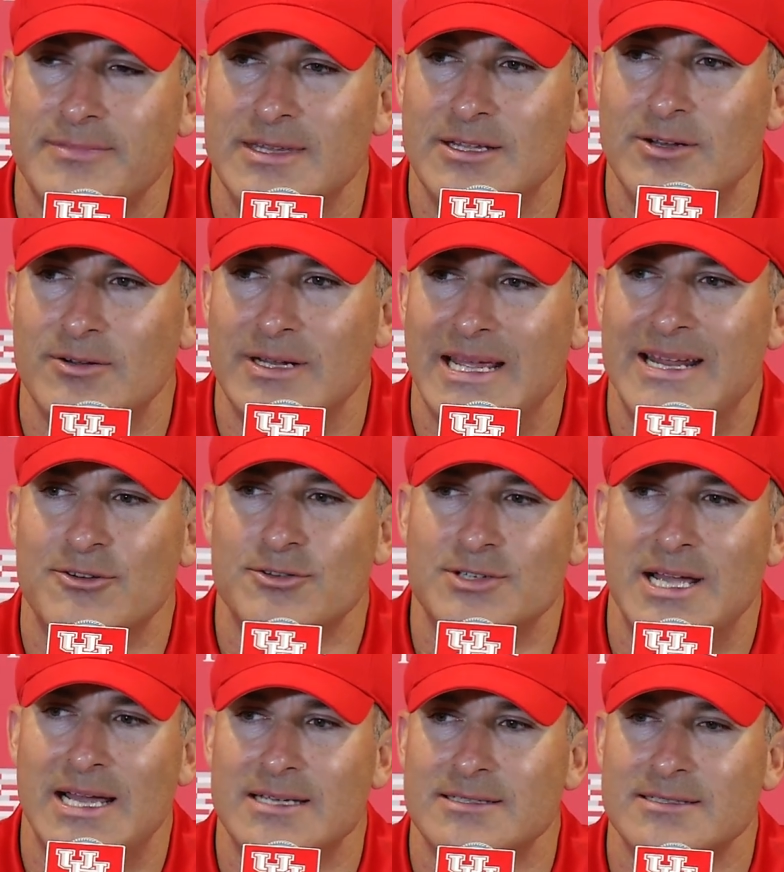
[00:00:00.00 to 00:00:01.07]
you know it
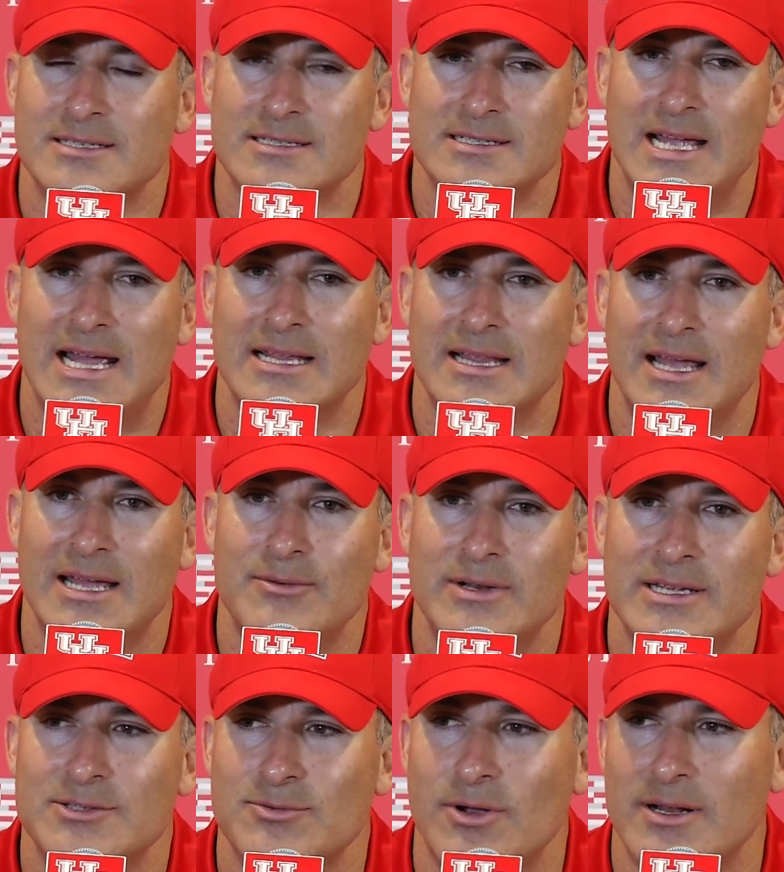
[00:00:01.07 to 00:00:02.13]
energizes the sideline when
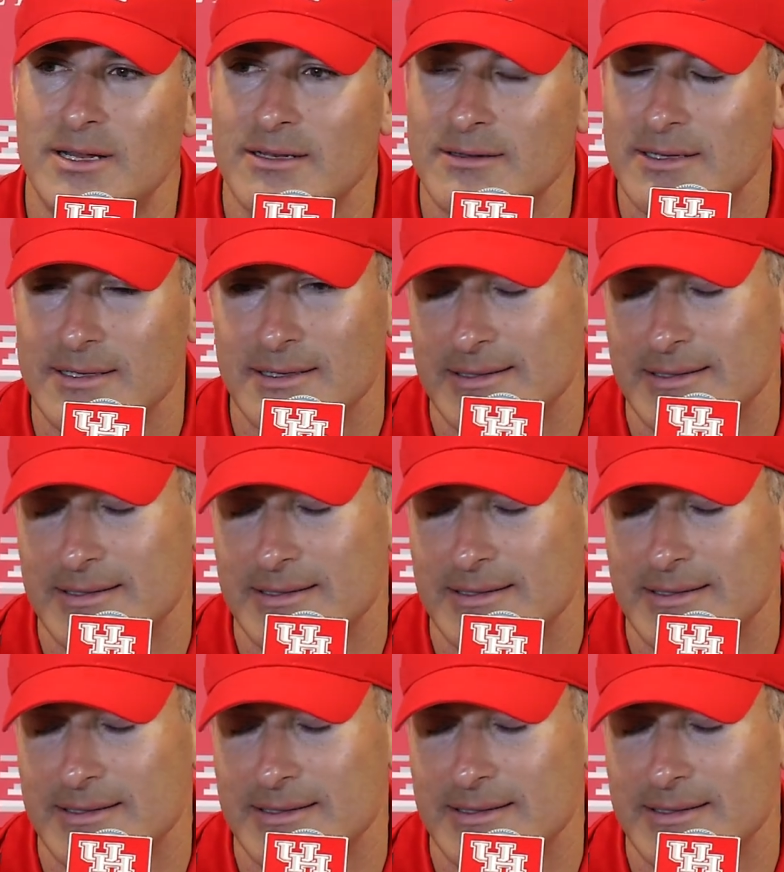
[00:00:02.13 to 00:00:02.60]
he's running.